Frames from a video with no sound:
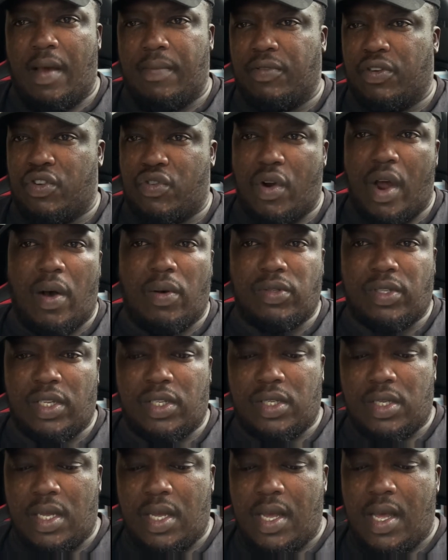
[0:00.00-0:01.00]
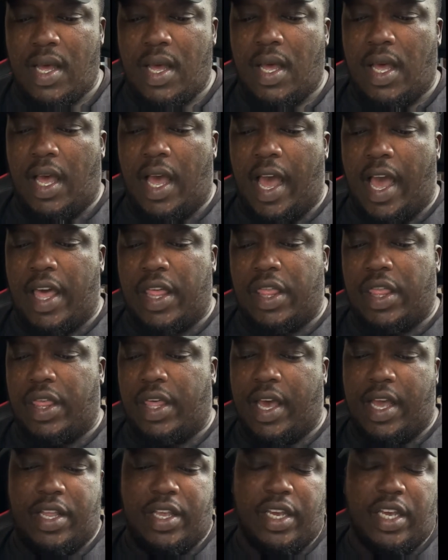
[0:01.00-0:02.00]
trousers, and
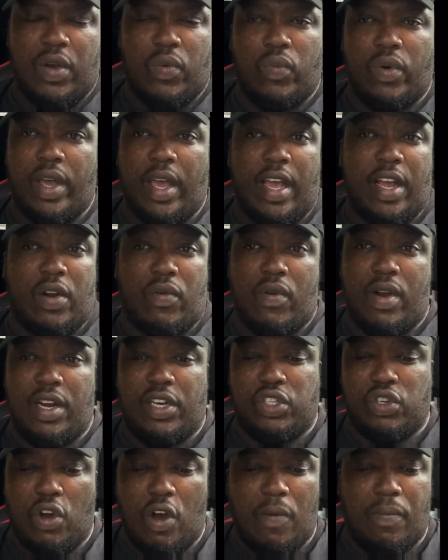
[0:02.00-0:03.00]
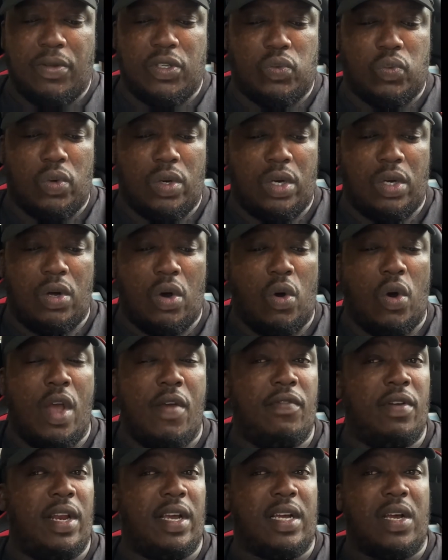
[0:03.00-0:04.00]
then you can wear a green top as well, or
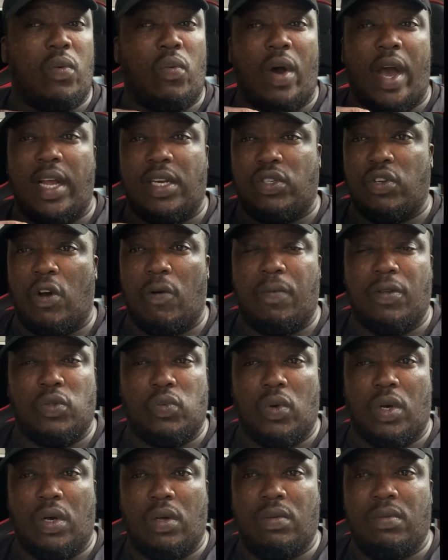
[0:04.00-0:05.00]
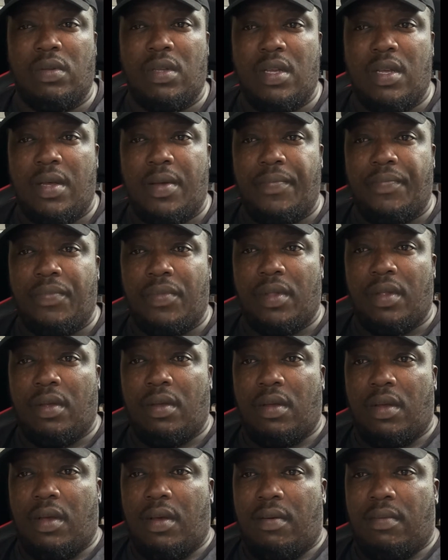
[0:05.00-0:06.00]
even like a white top as well.
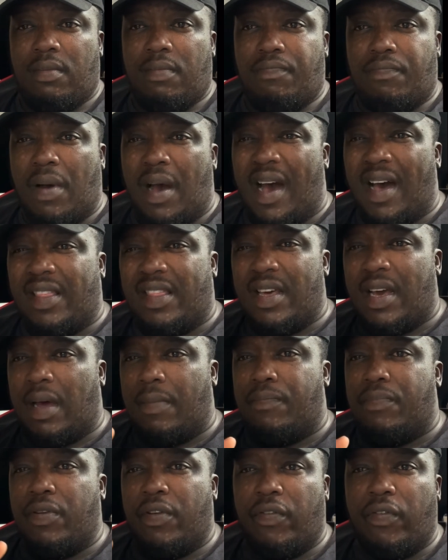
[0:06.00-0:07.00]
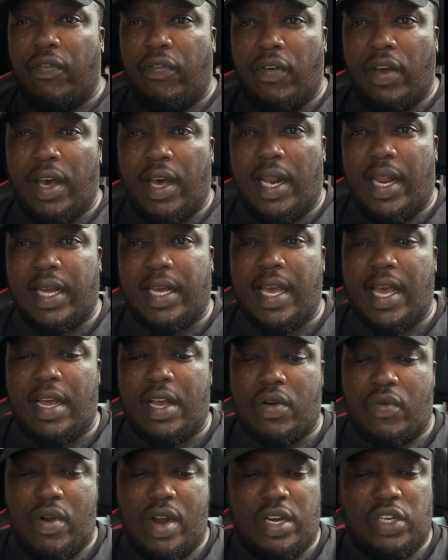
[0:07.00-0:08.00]
But I think I prefer like a
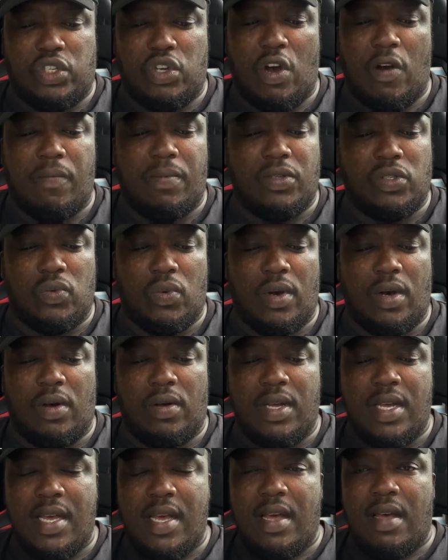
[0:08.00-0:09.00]
green top as well,